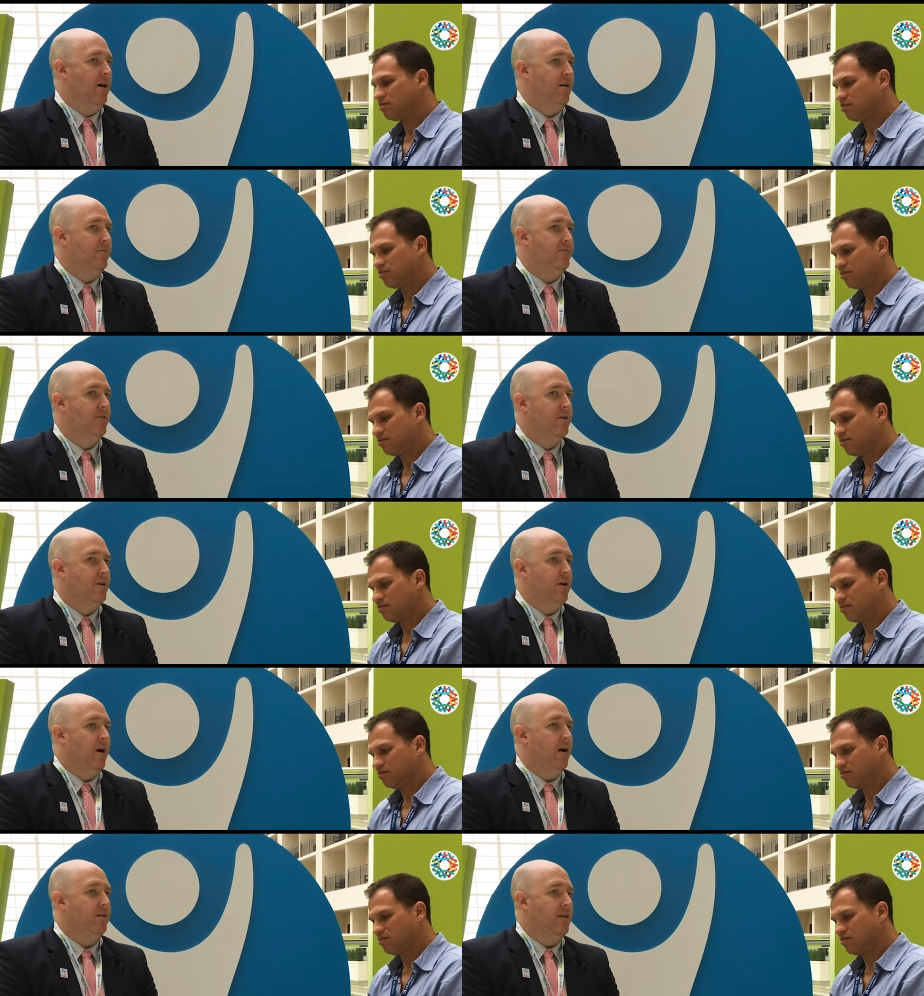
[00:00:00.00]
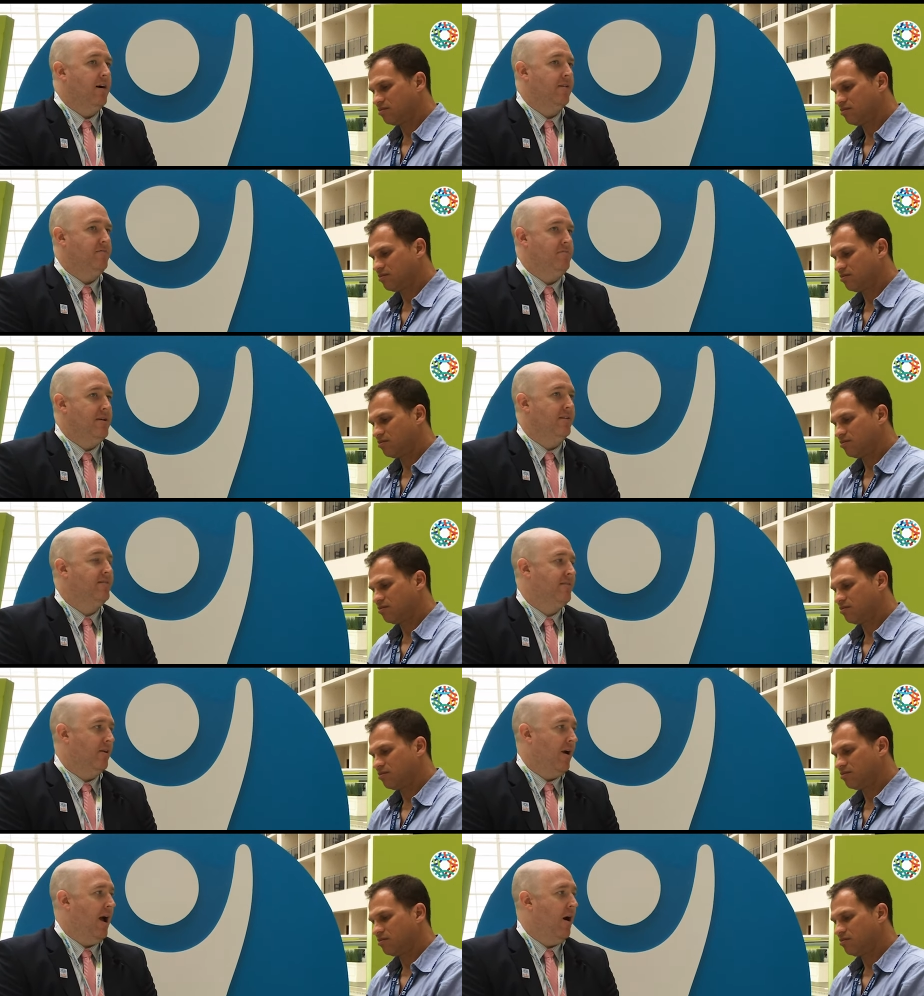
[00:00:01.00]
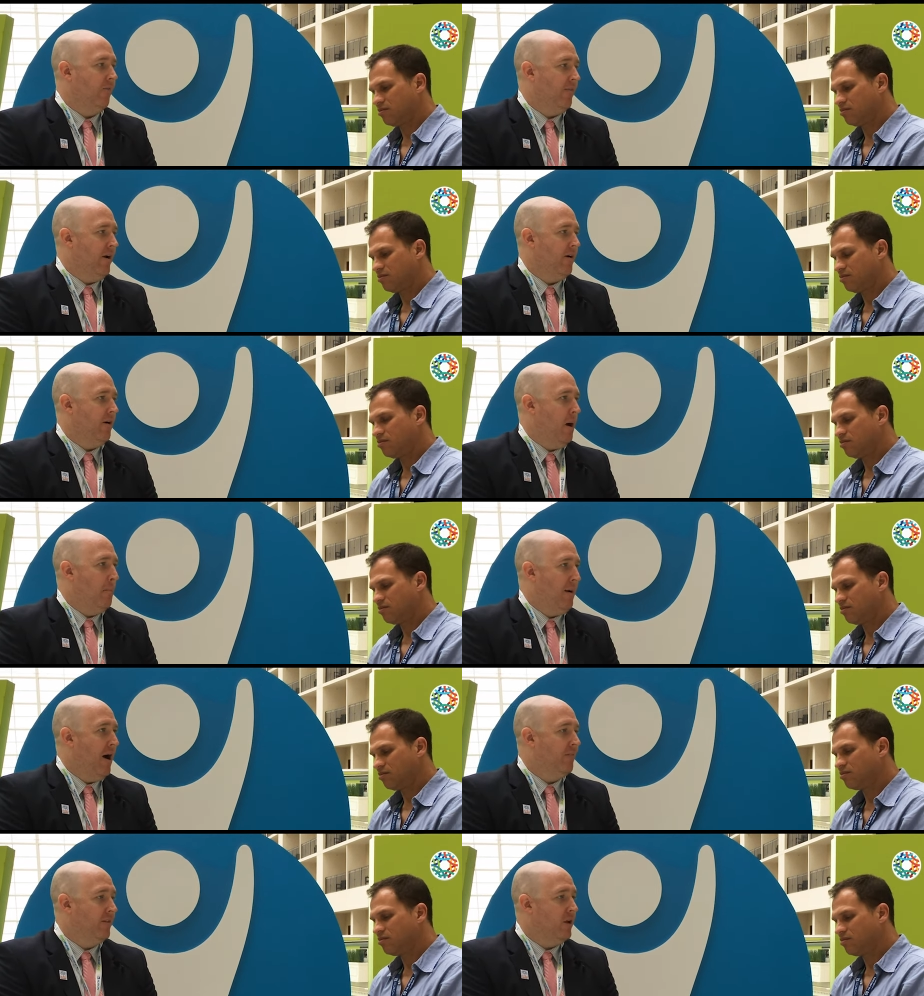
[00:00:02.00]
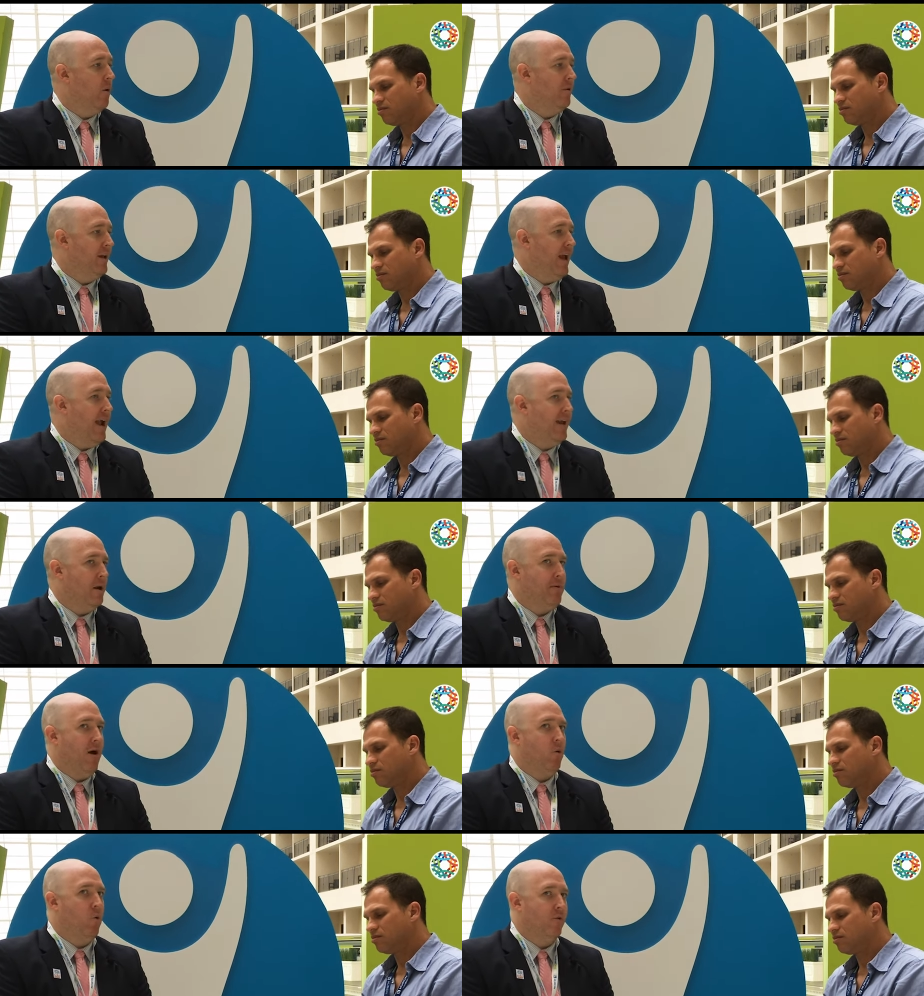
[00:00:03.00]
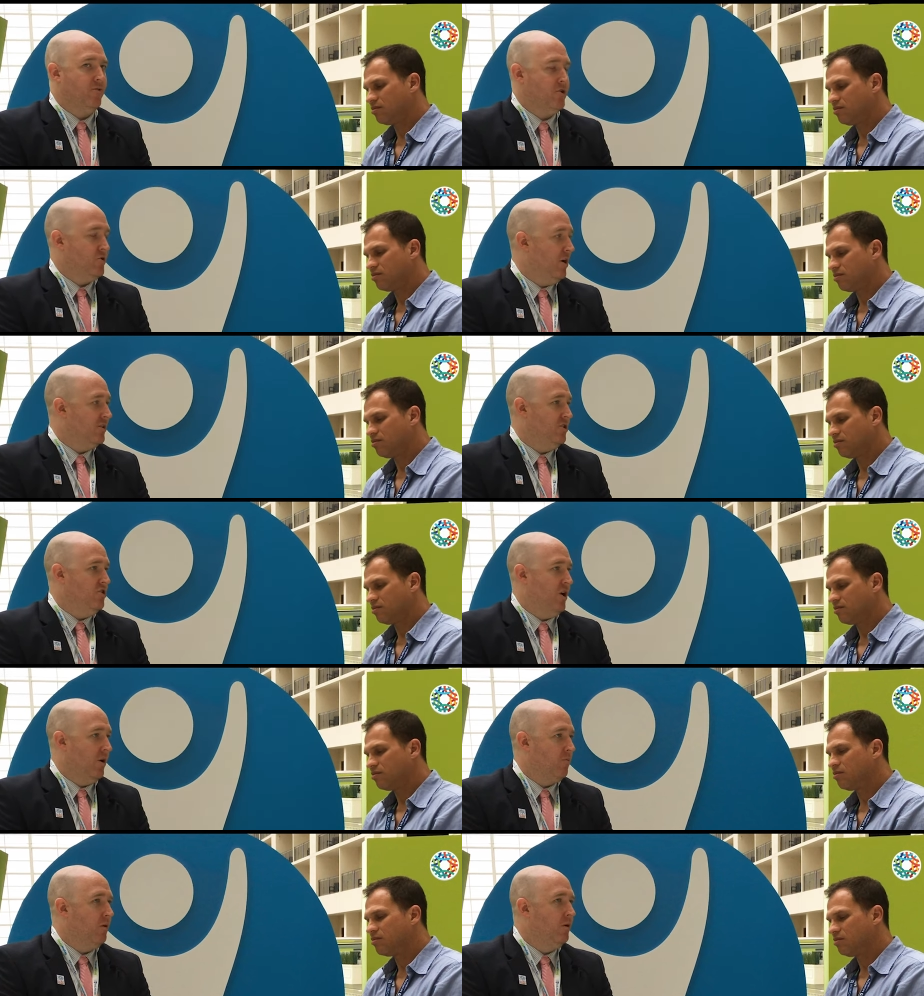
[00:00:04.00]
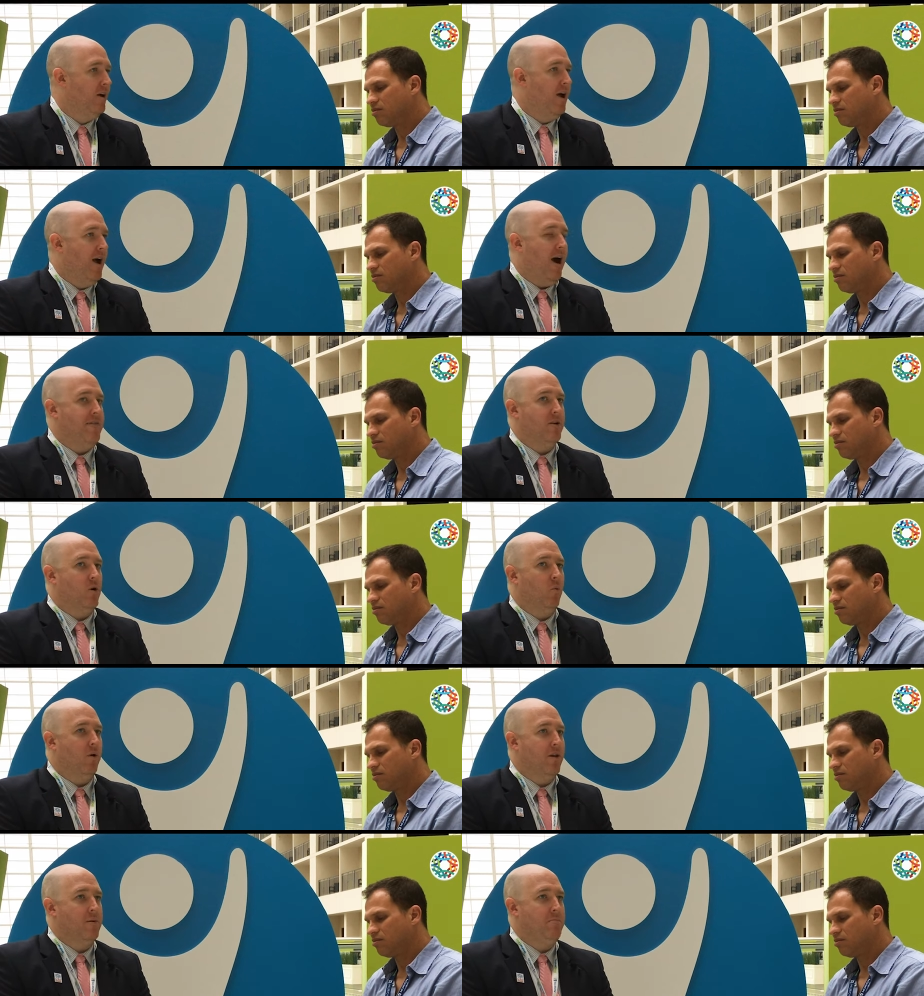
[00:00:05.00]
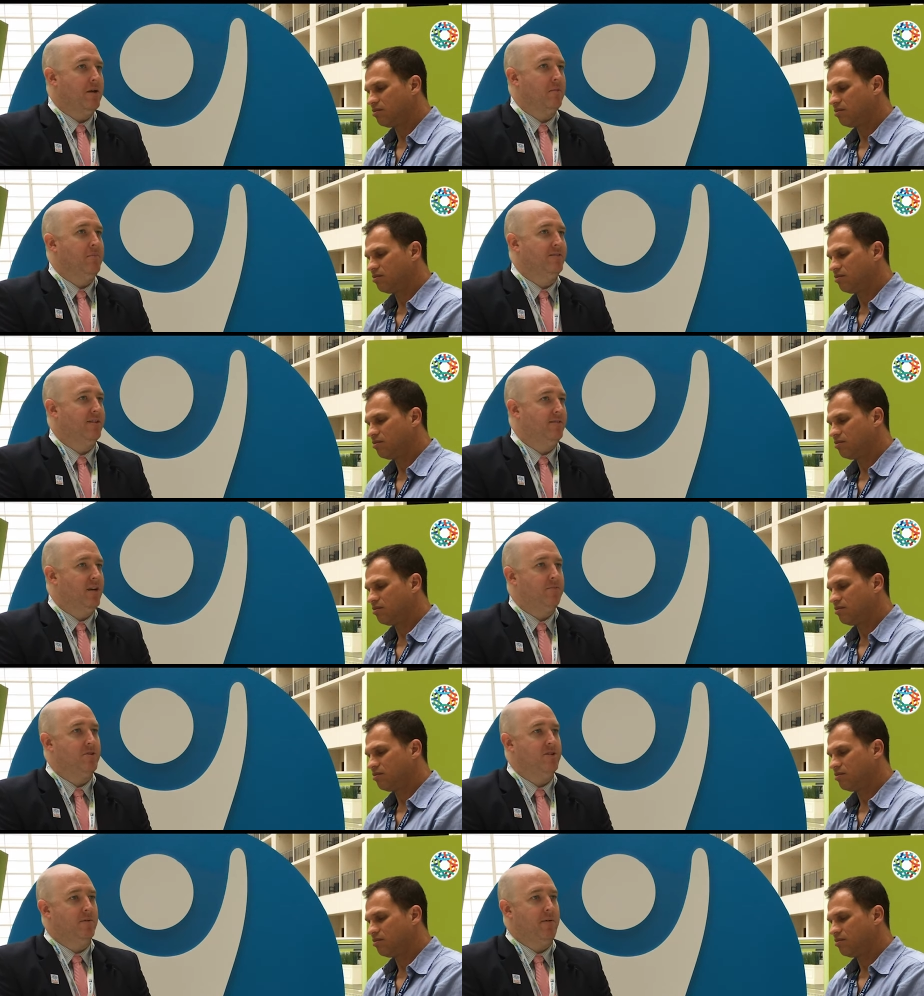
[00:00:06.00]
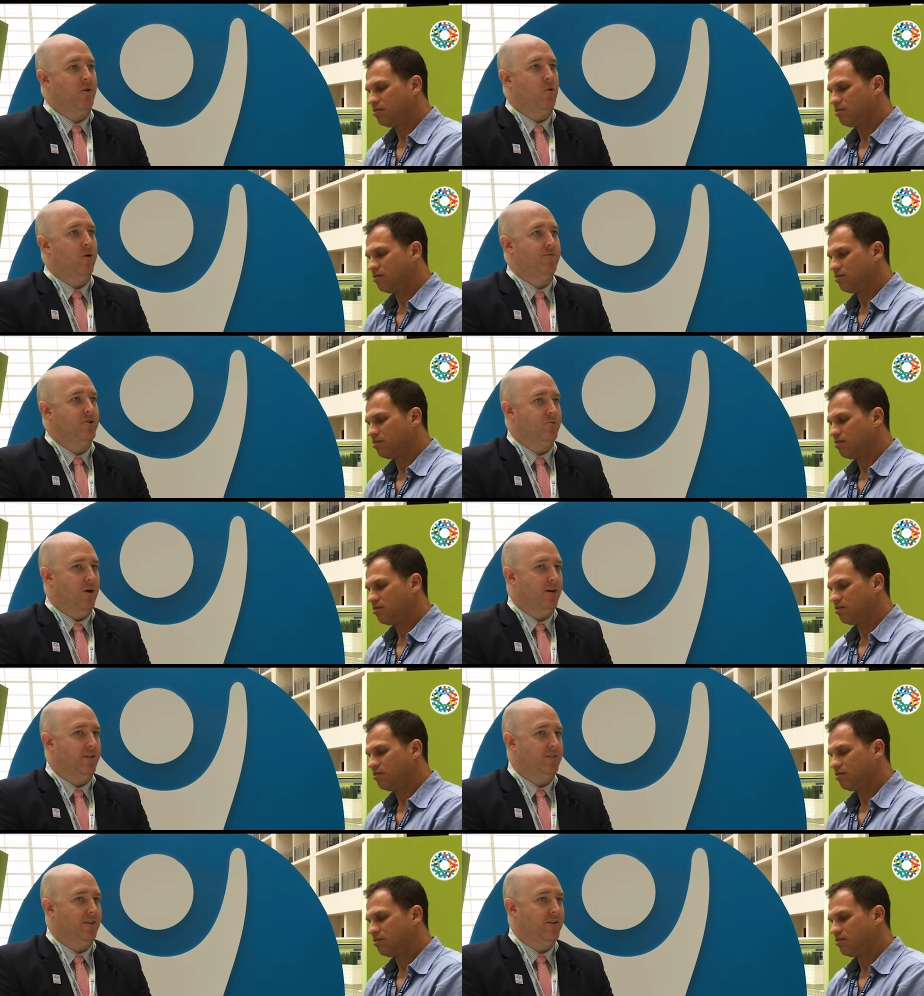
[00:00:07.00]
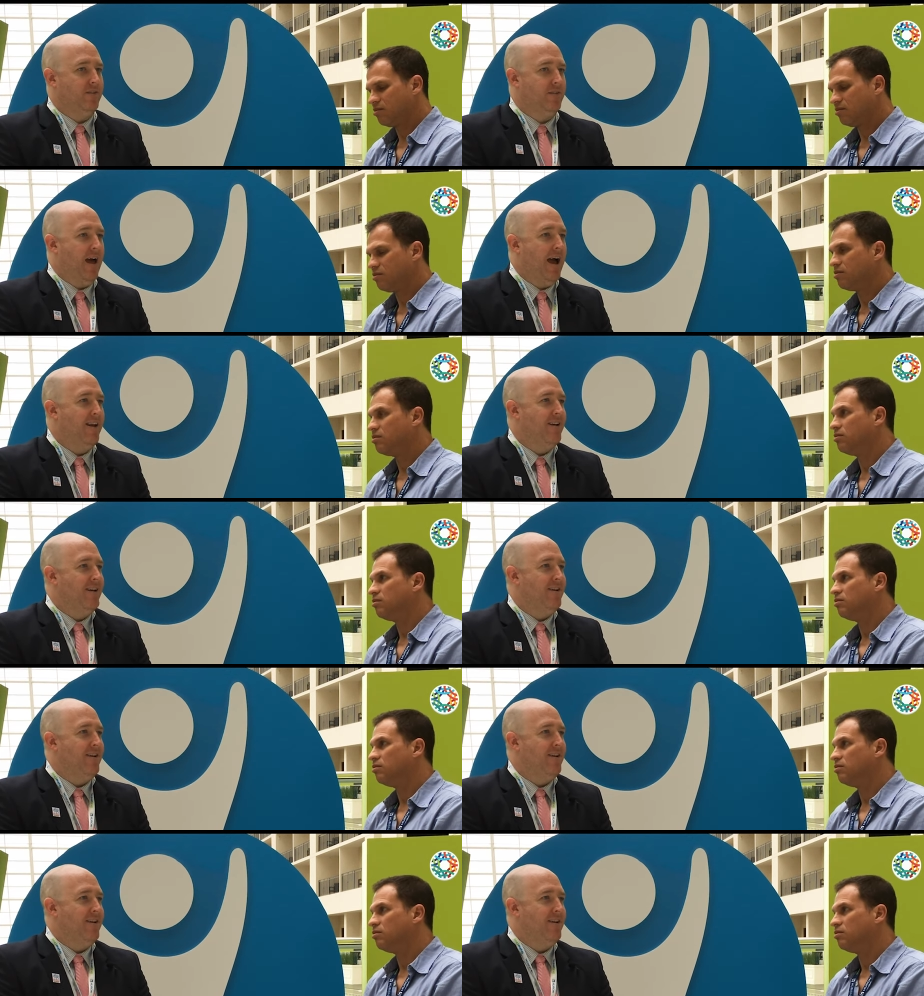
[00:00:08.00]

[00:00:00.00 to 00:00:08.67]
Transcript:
Speaker 1: of a lot of myths that are out there about the ODA and about orphan drugs in general. I think one of the big misconceptions about orphan drugs is that